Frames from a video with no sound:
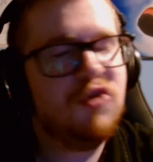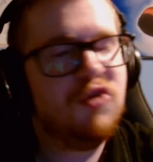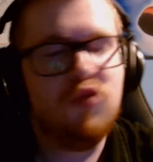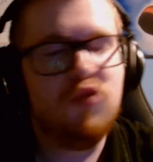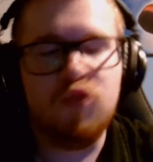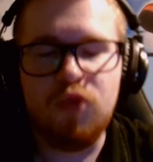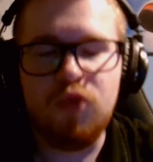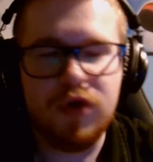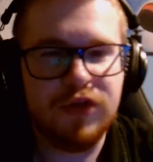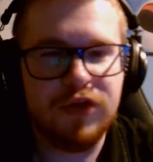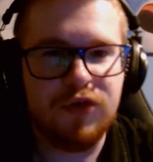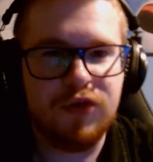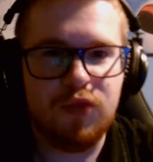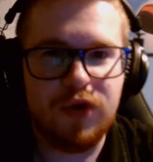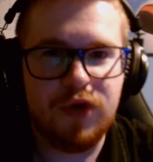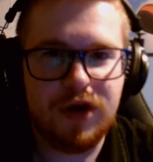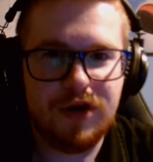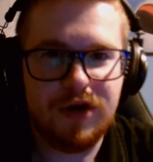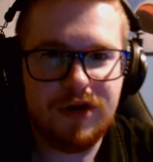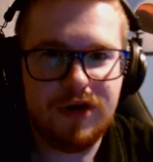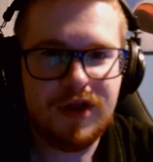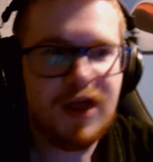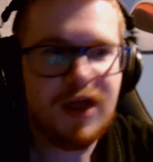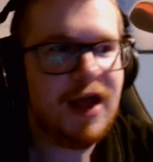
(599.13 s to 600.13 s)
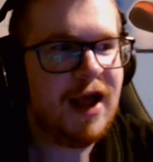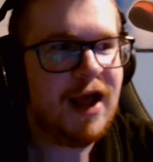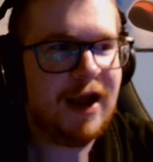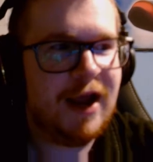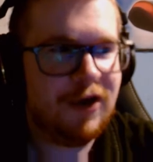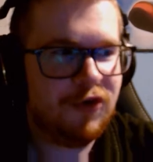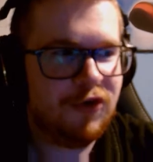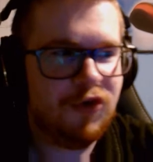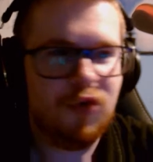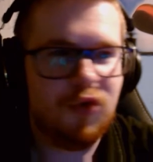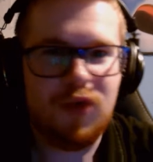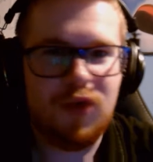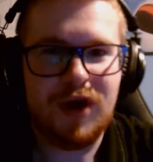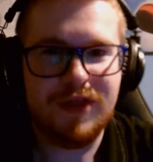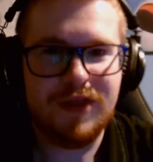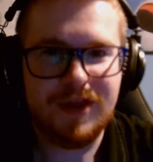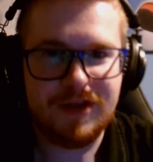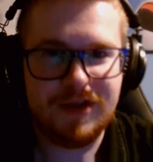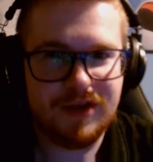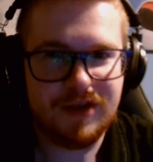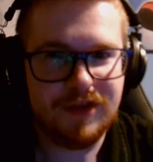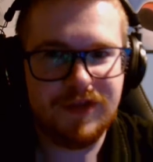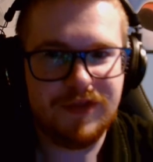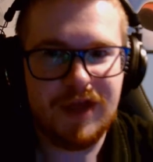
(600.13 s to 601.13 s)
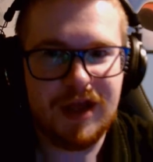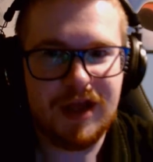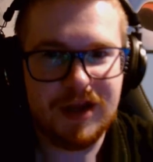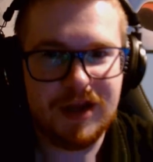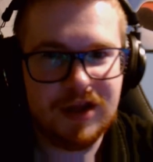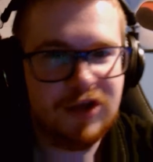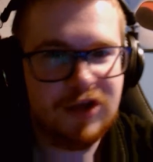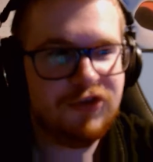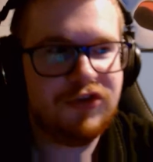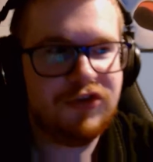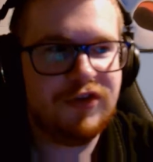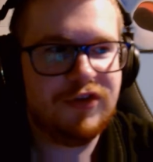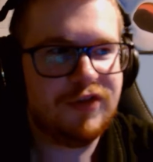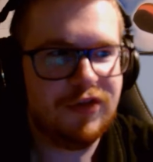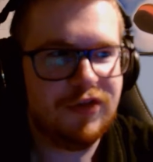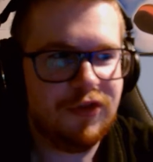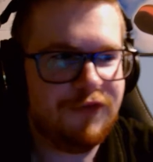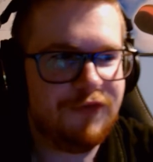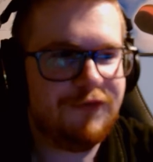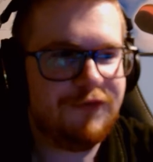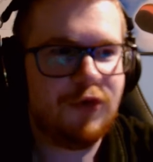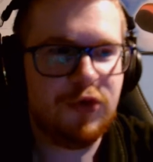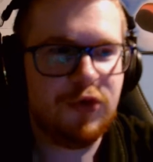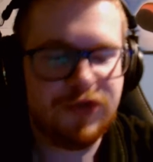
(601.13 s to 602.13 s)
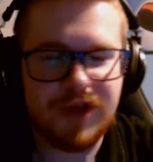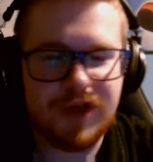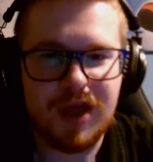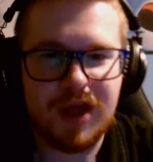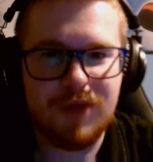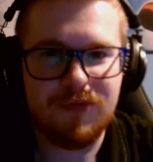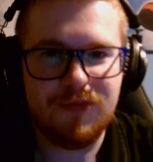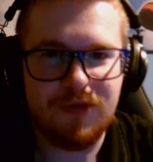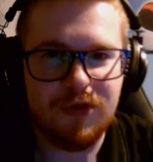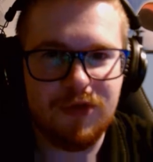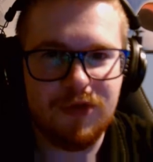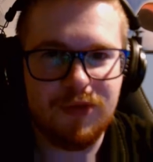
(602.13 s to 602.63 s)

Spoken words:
Really weird. I don't know why they did that. She's in the first game from the